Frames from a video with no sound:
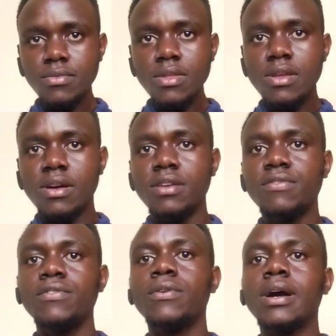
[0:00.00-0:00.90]

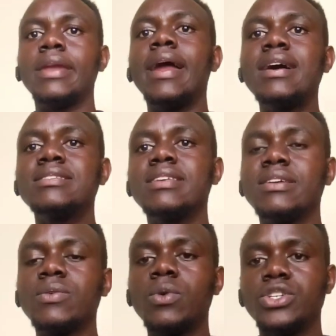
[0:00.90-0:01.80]
if you can answer the
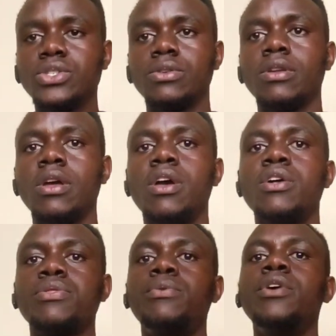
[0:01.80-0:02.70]
question
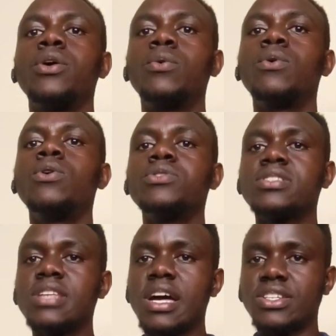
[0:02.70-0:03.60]
through a Google
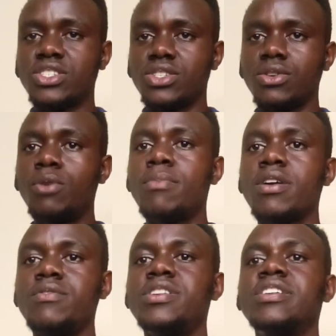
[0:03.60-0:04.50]
search or by
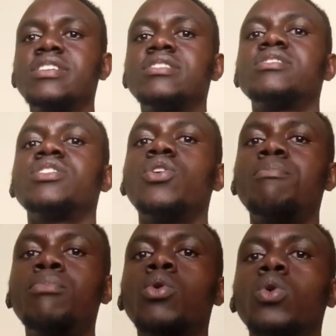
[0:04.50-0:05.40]
reading a single
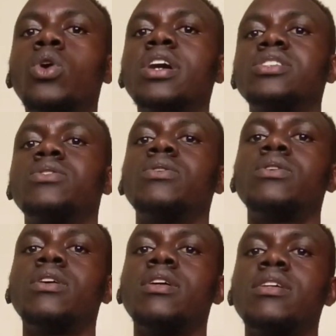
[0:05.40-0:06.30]
book or article,
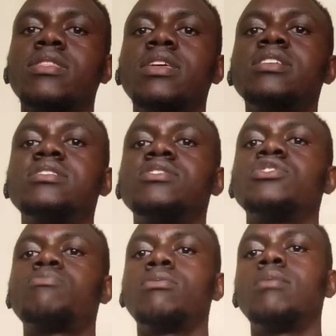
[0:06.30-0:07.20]
then it is
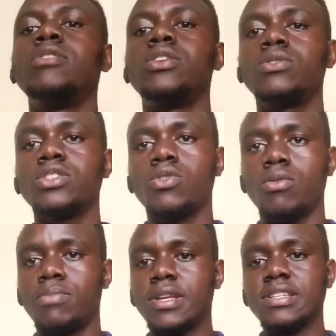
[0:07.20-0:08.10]
probably not
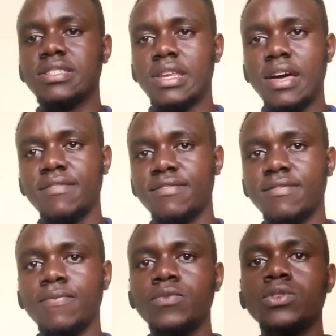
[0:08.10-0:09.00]
complex enough.
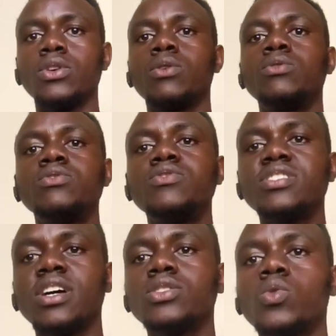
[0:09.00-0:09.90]
So a good
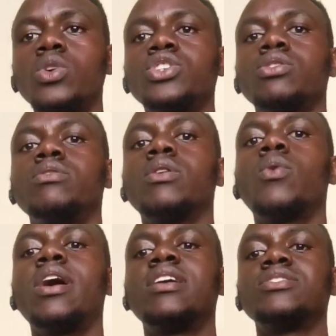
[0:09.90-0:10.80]
research question
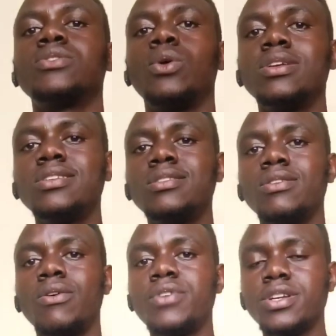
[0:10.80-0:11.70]
requires
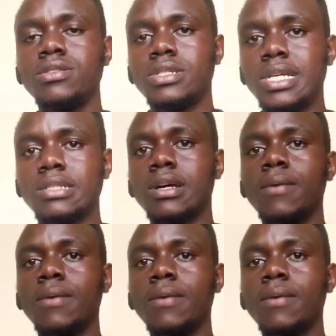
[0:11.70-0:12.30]
original data,